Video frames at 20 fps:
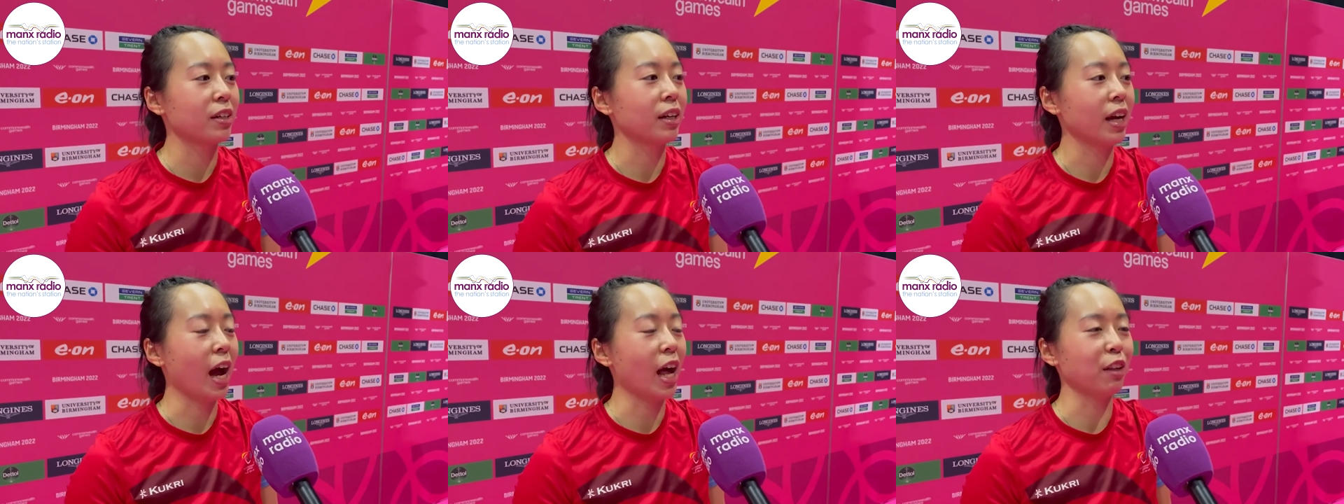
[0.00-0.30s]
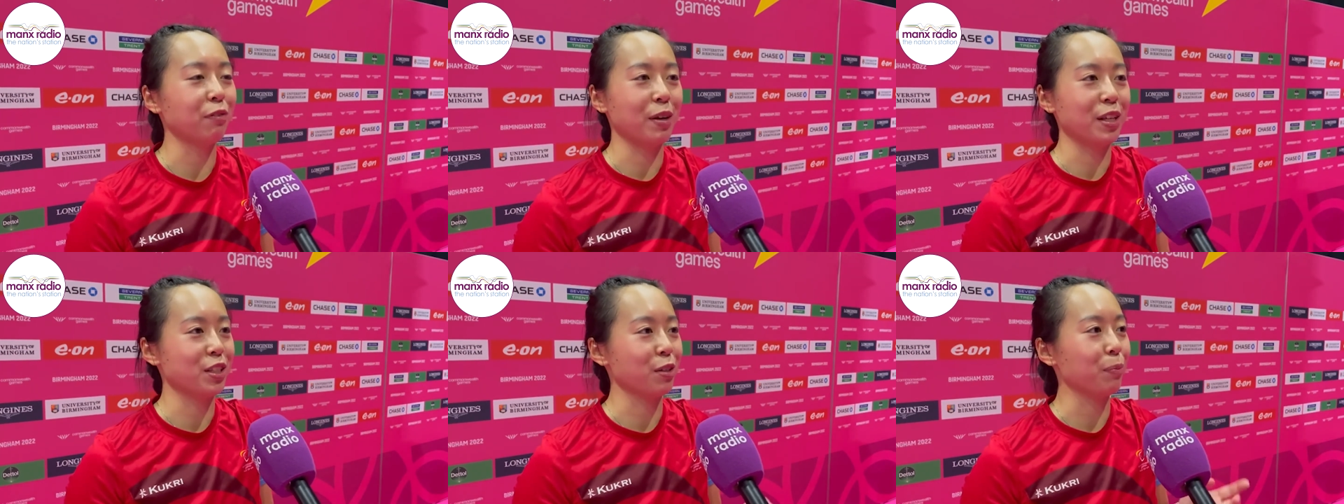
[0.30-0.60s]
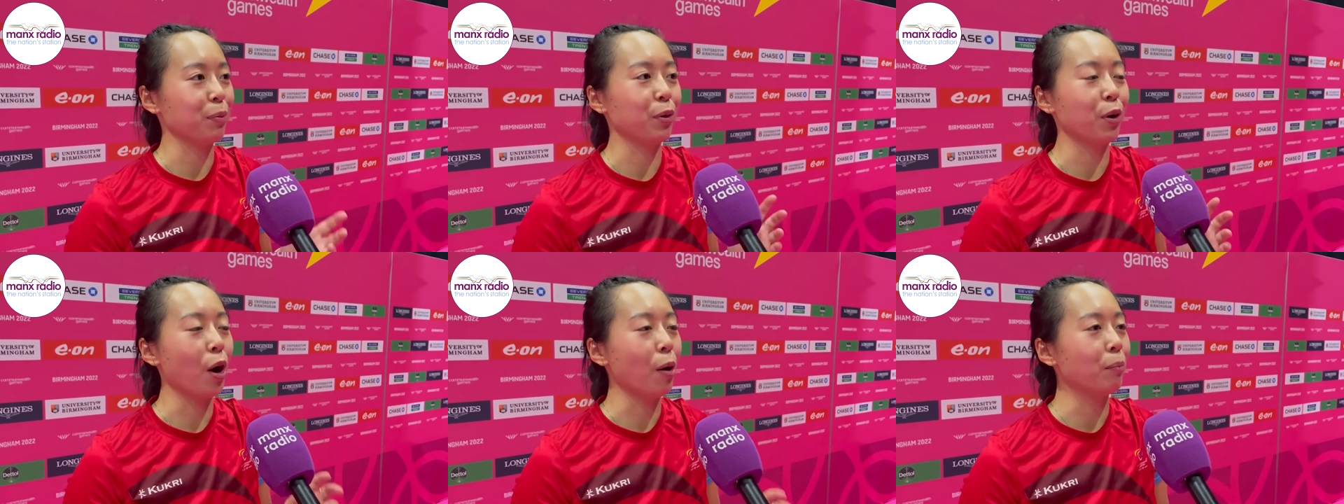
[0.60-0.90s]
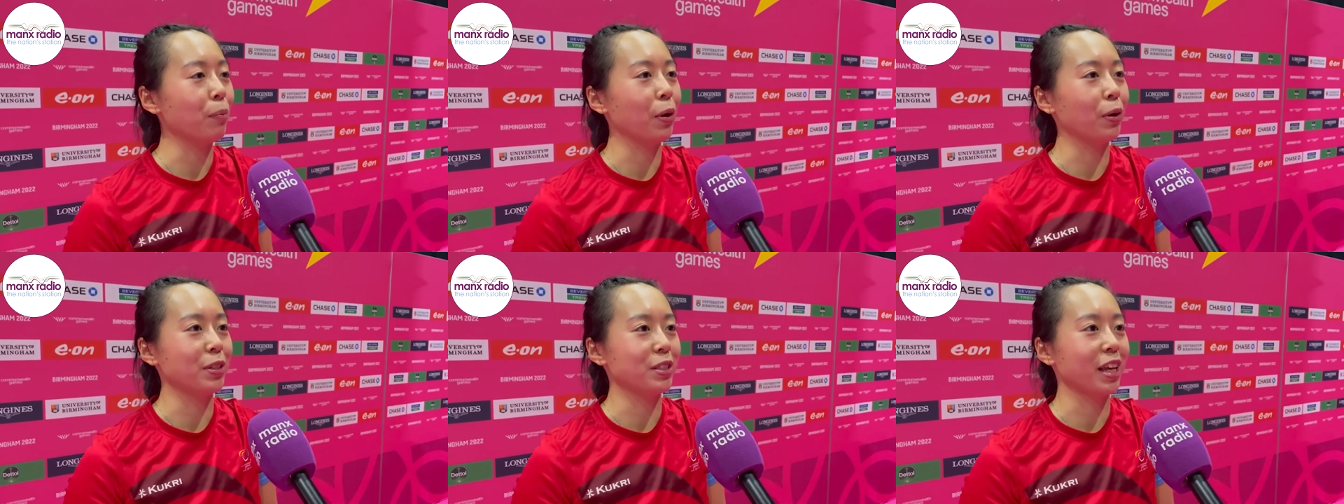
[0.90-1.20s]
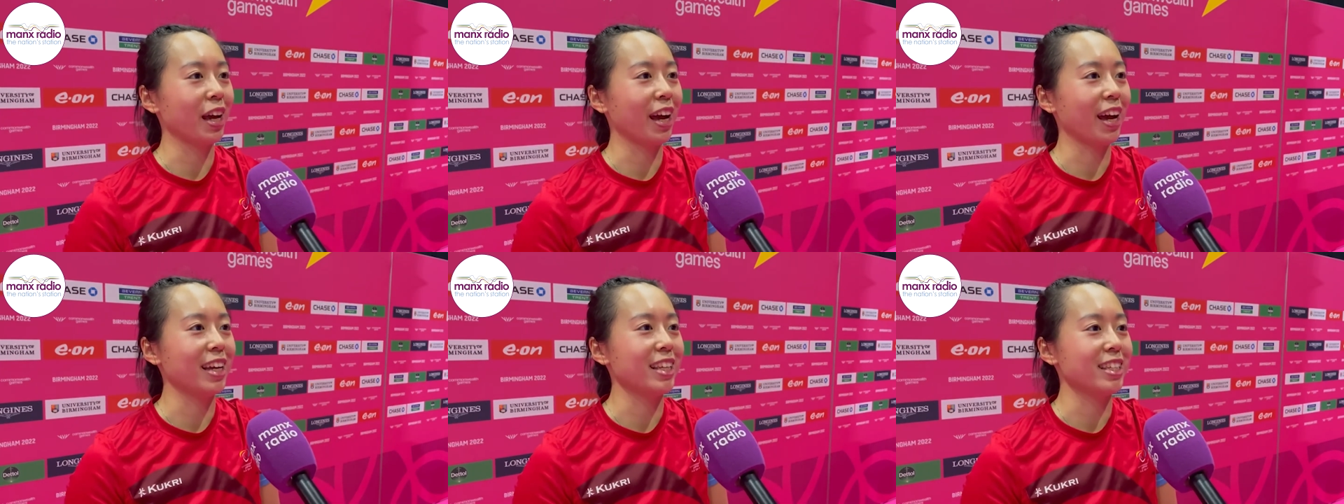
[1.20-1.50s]
Isle of Man support on both
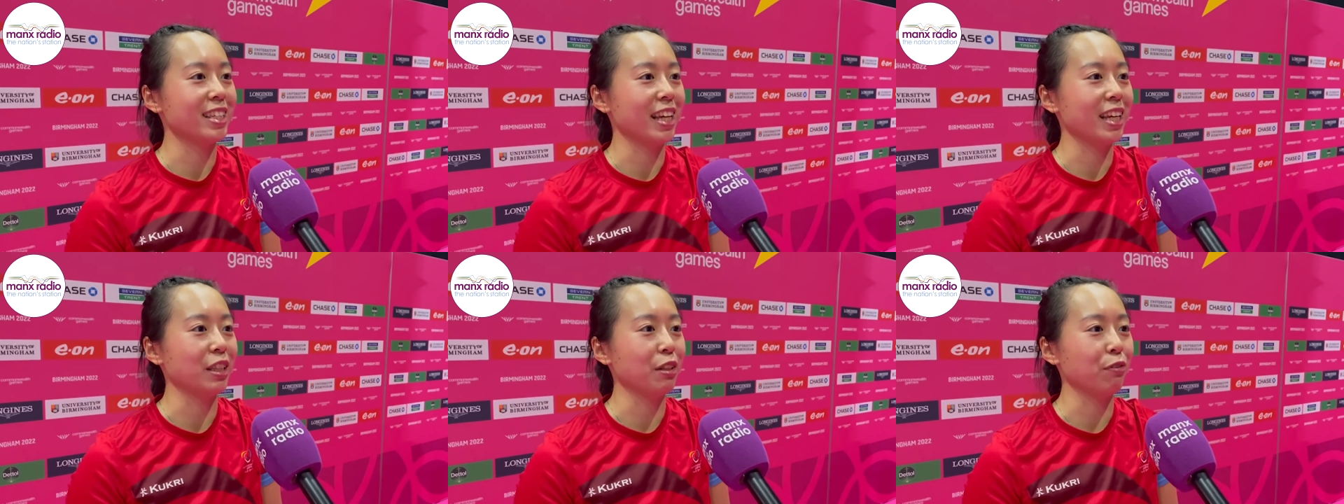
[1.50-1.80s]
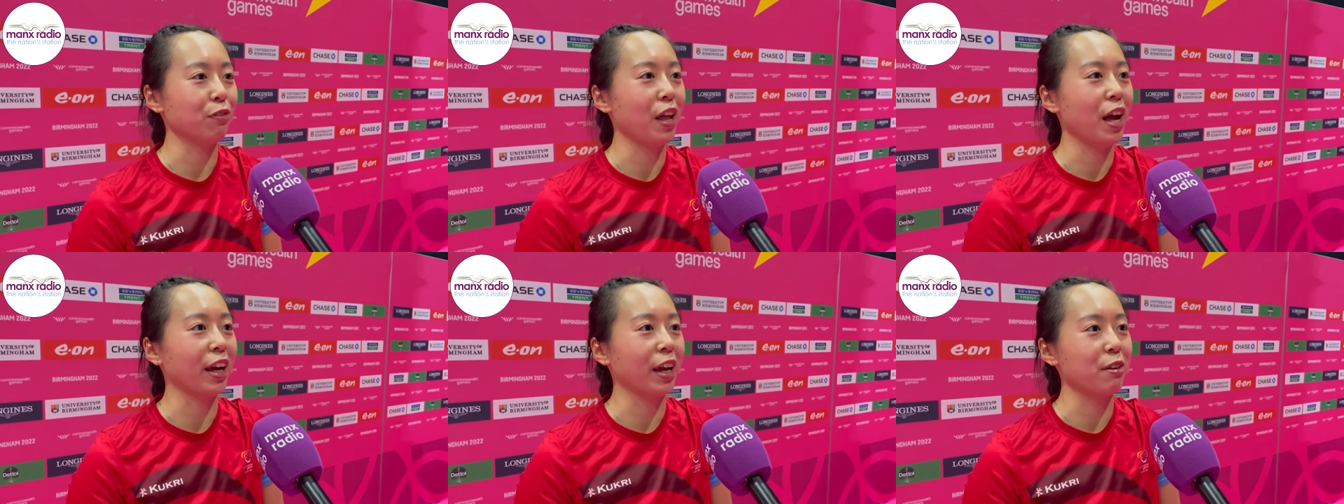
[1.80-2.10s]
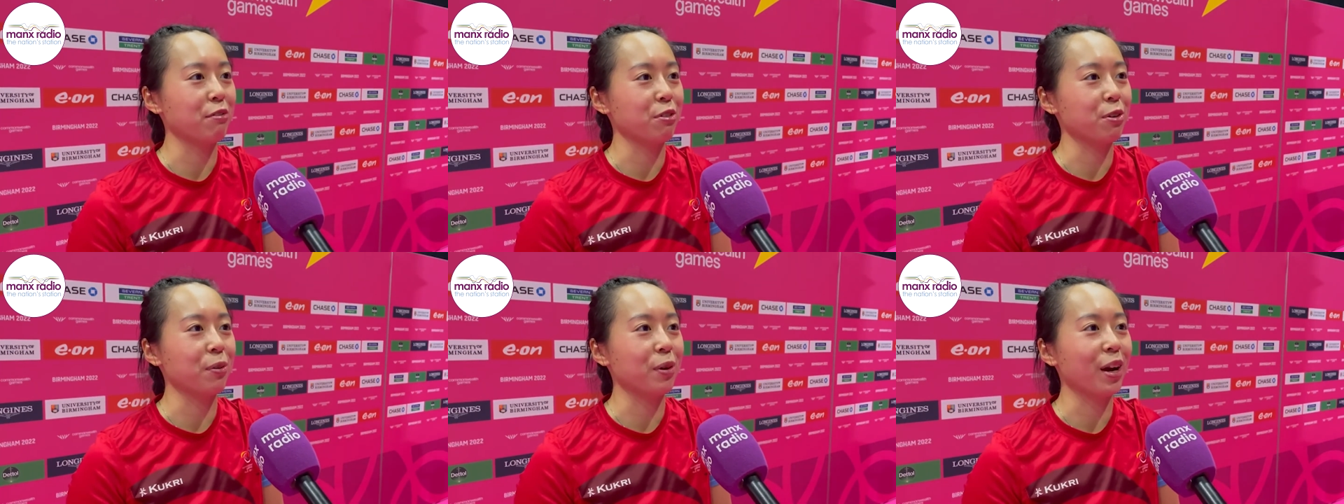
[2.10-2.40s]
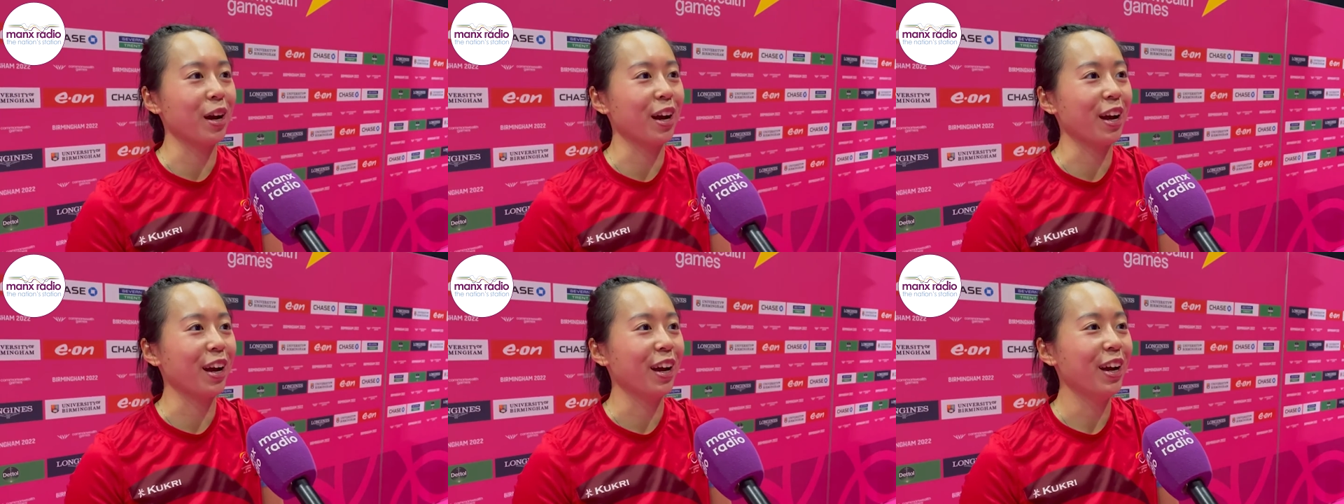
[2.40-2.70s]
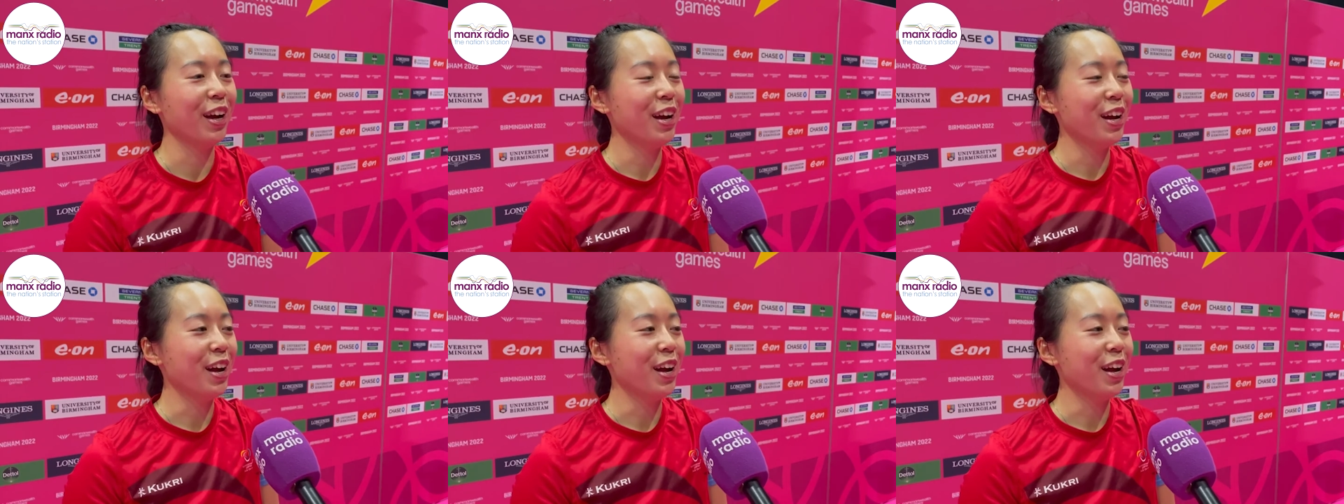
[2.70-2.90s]
sides, seeing the flag everywhere.